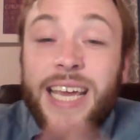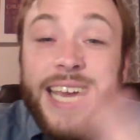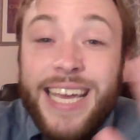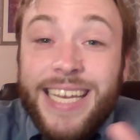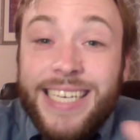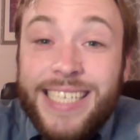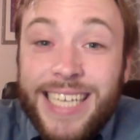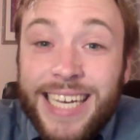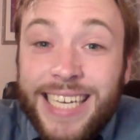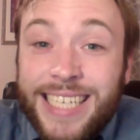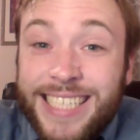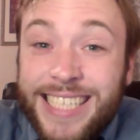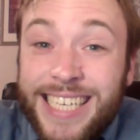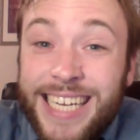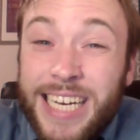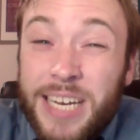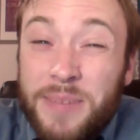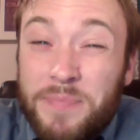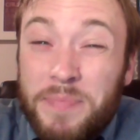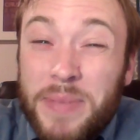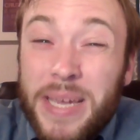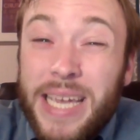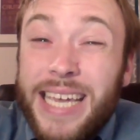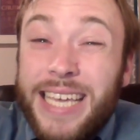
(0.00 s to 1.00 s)
It does need
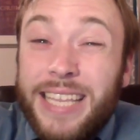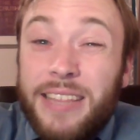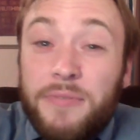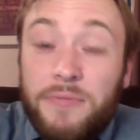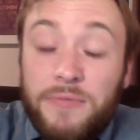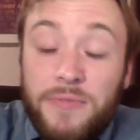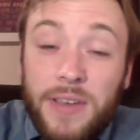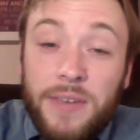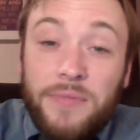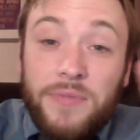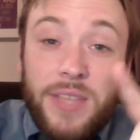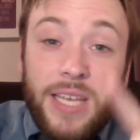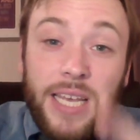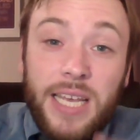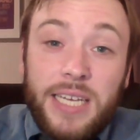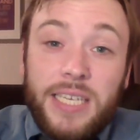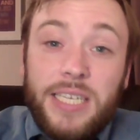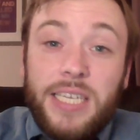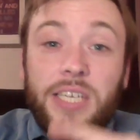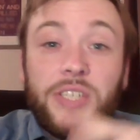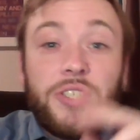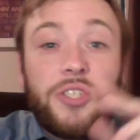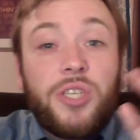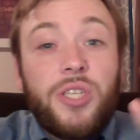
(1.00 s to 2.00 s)
to be the 5th
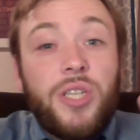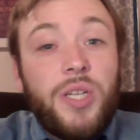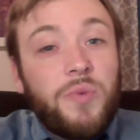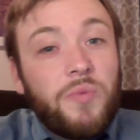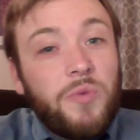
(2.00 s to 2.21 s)
edition.